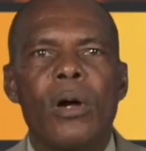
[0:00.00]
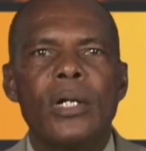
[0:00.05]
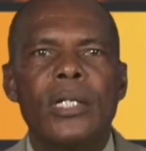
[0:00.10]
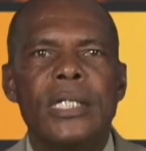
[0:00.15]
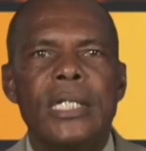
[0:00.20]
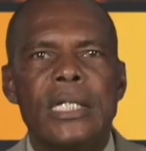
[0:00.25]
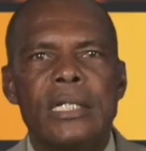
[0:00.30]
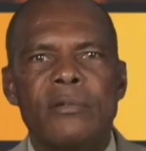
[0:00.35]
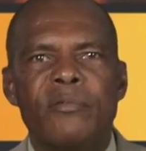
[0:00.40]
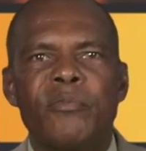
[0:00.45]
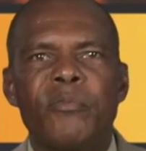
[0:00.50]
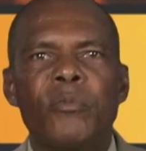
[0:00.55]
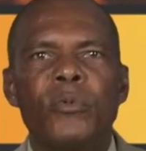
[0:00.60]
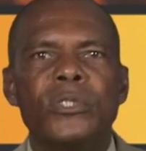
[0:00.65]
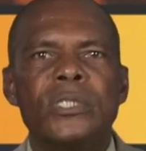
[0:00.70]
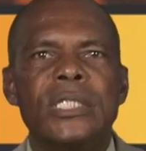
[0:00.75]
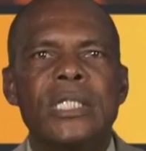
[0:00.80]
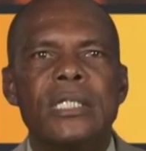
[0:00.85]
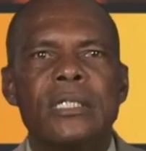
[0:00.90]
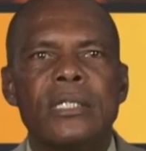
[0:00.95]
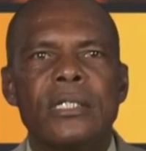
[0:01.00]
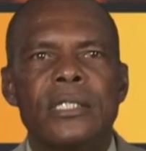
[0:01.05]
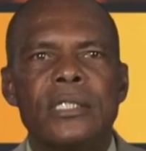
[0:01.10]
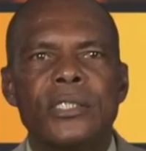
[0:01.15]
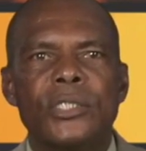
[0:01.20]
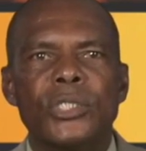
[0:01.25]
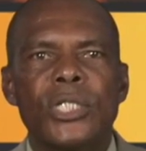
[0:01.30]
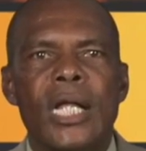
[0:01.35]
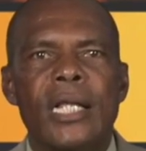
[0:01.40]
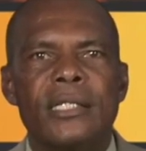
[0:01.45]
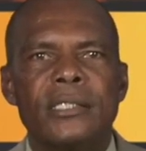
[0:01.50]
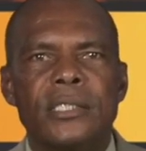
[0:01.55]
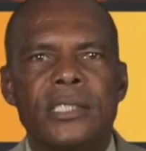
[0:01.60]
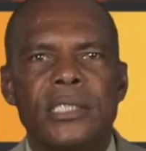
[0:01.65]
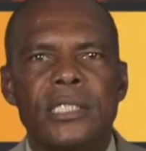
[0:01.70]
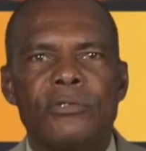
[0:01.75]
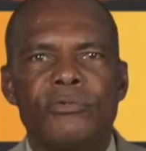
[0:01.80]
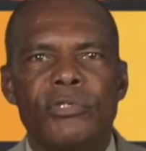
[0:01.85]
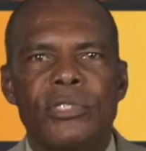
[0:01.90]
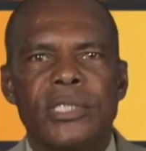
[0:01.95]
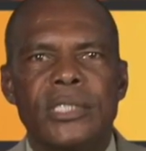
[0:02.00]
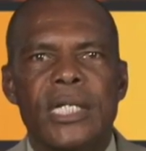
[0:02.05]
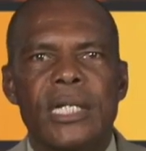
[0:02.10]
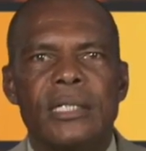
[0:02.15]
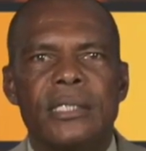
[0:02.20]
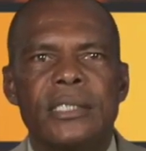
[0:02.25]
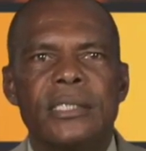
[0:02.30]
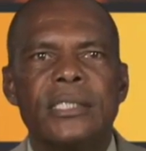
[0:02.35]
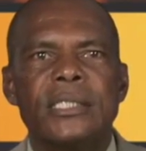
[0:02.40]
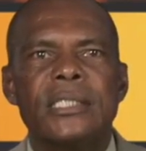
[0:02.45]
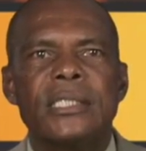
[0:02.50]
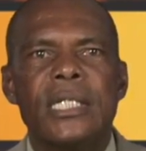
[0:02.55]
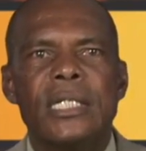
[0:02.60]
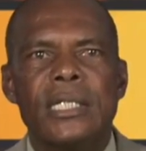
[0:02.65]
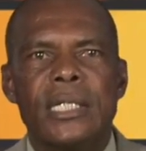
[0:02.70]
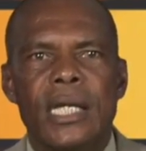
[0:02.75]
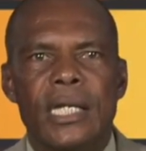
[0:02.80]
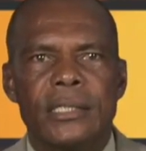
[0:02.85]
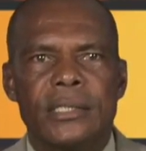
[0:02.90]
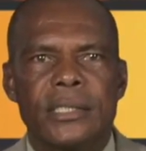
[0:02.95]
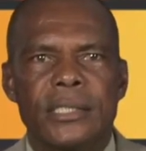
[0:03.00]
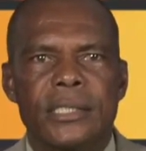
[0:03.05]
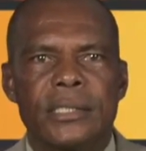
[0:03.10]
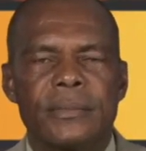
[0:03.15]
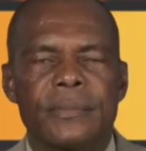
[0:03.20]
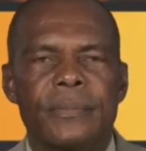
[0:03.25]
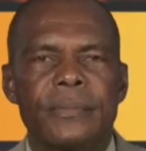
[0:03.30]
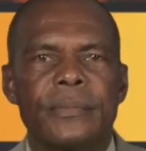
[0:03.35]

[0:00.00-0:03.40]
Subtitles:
Under-14 Girls Challenge Series held in St. Kitts.